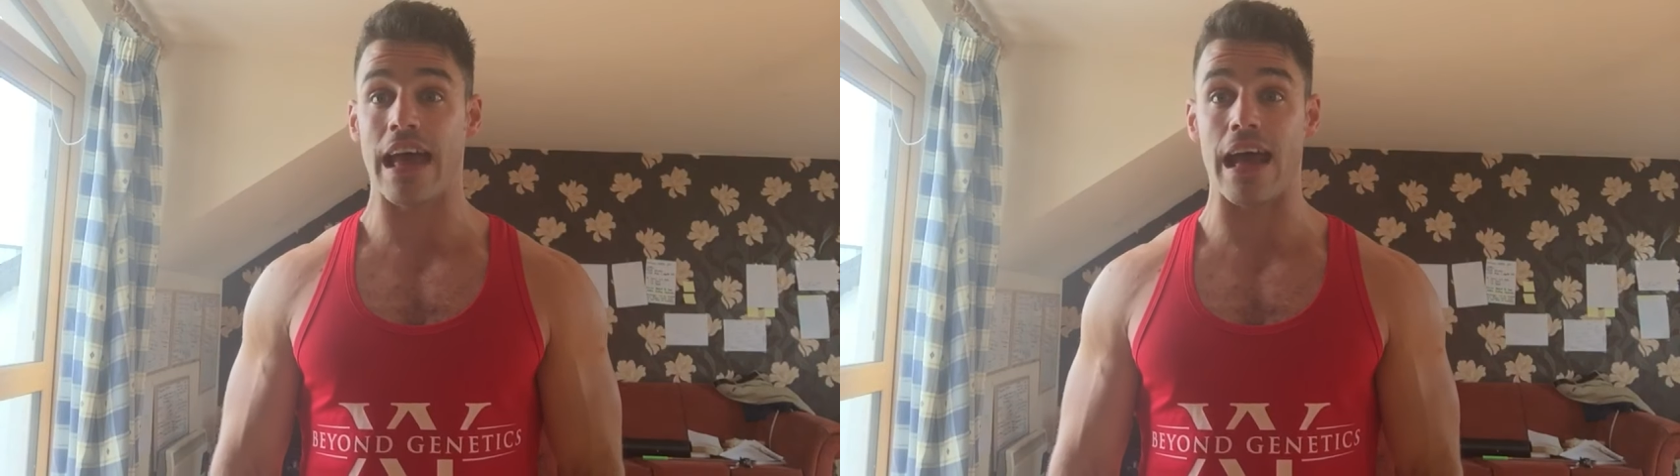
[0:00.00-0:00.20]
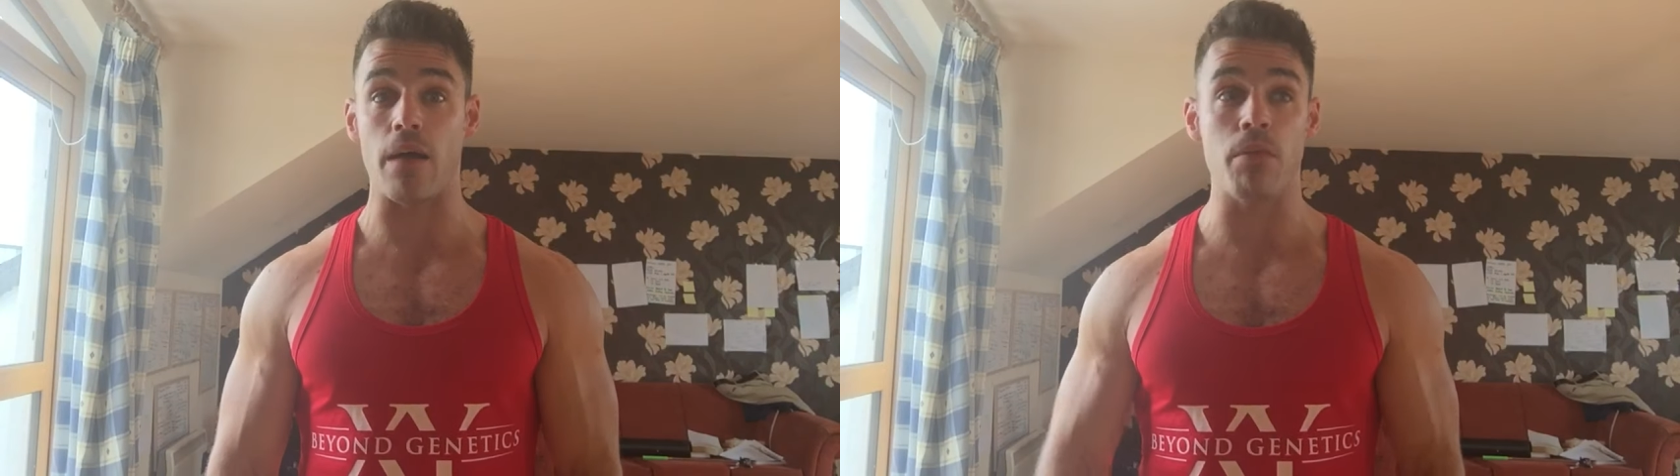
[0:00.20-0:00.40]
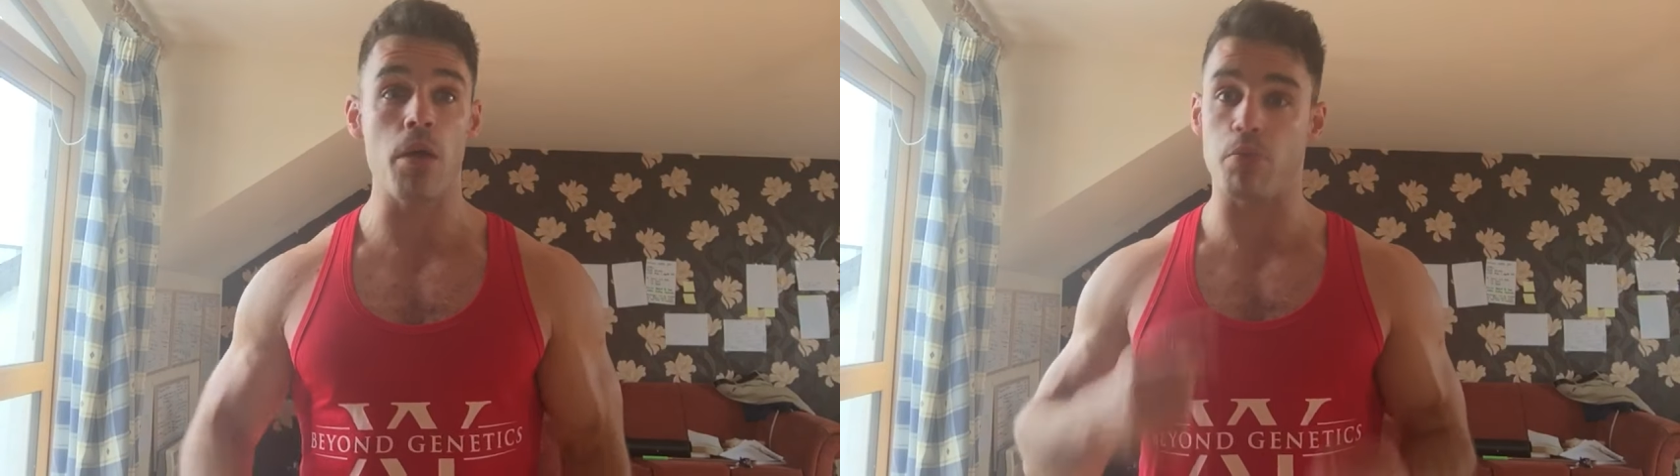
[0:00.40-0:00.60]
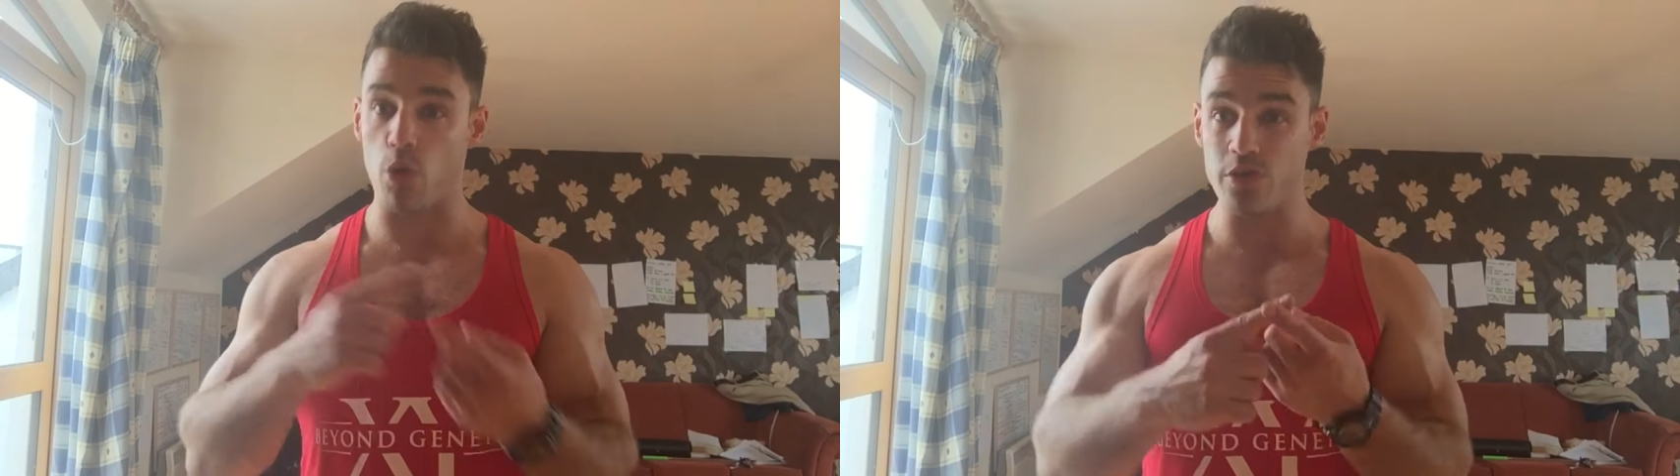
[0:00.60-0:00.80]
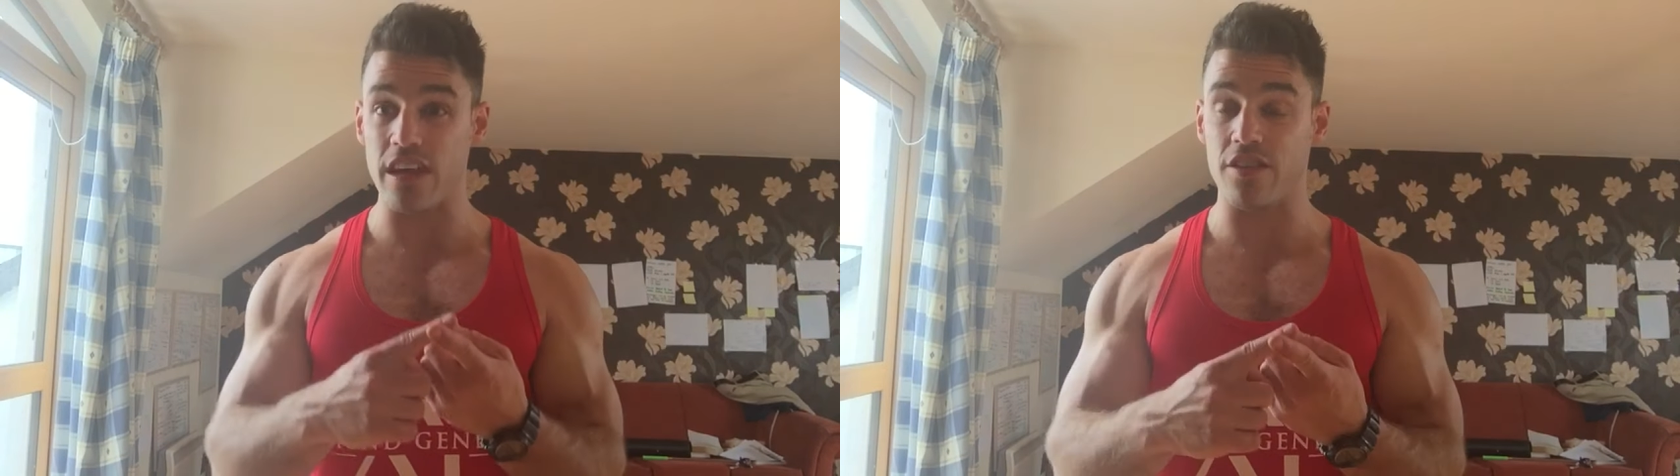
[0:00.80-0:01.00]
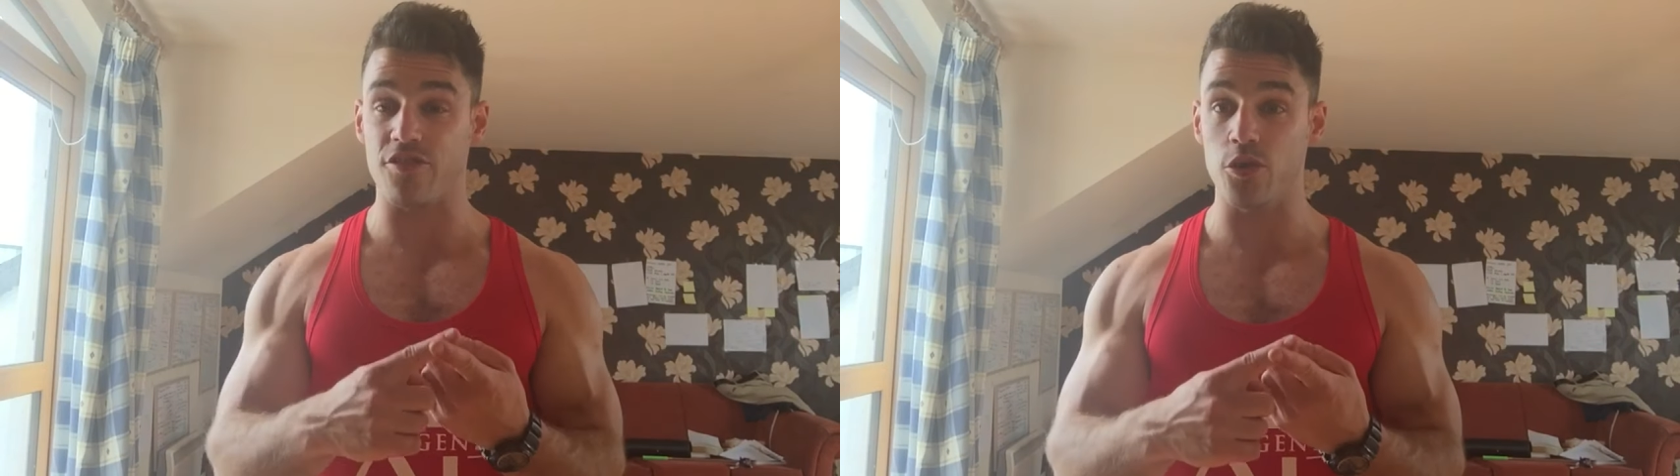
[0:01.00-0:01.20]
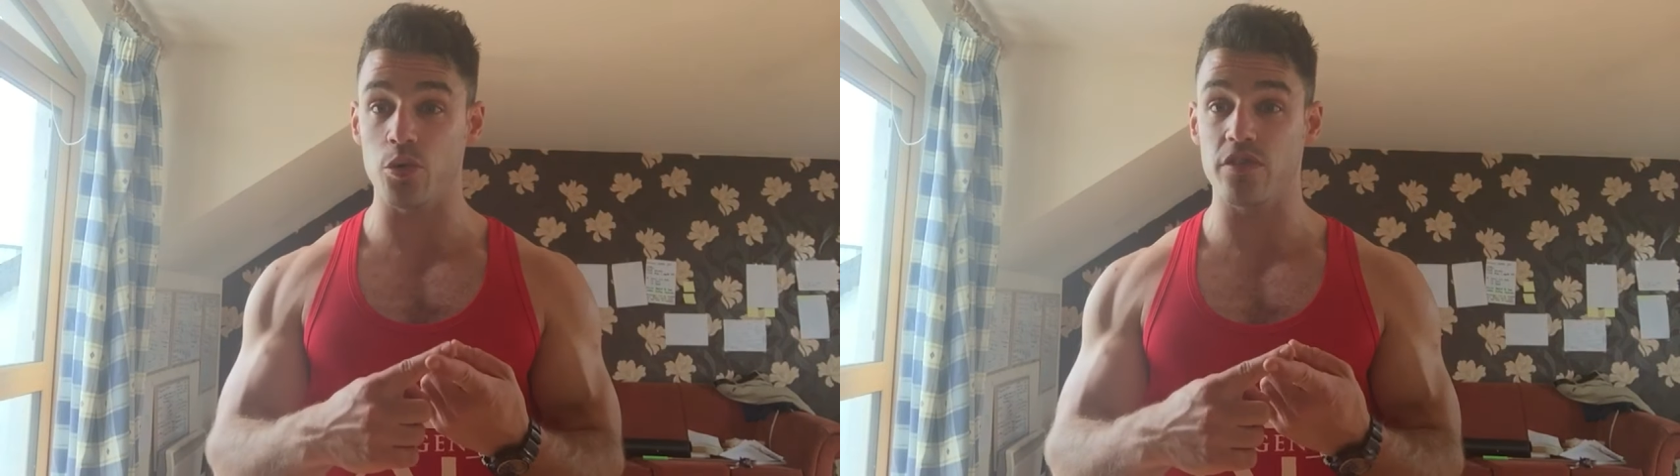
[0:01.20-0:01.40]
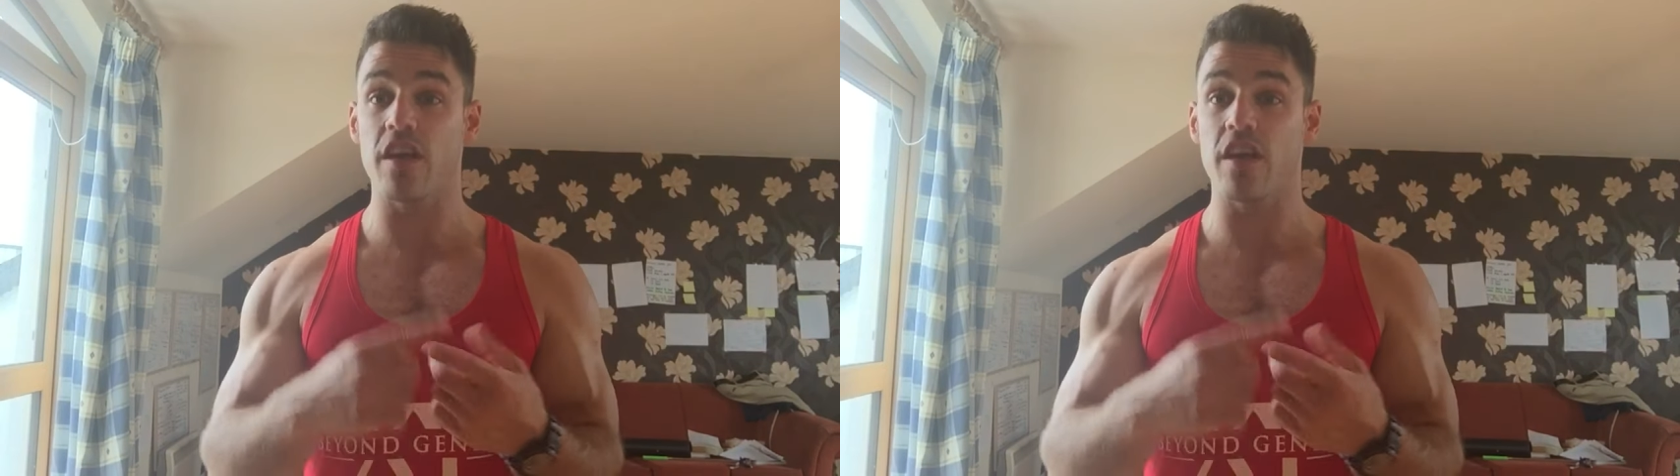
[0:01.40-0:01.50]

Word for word: um, processed foods,